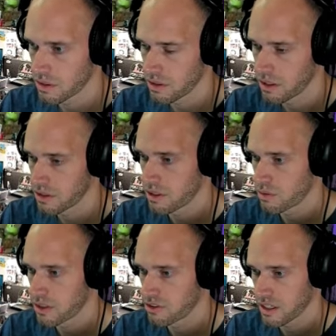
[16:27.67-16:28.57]
so
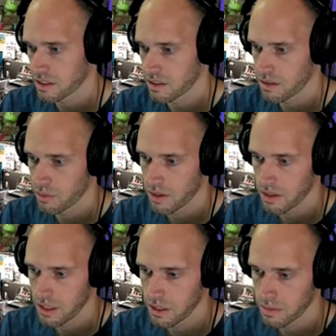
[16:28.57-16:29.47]
100 rejected, went
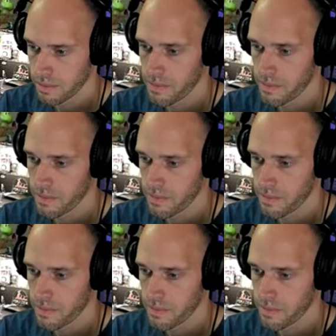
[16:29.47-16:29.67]
down.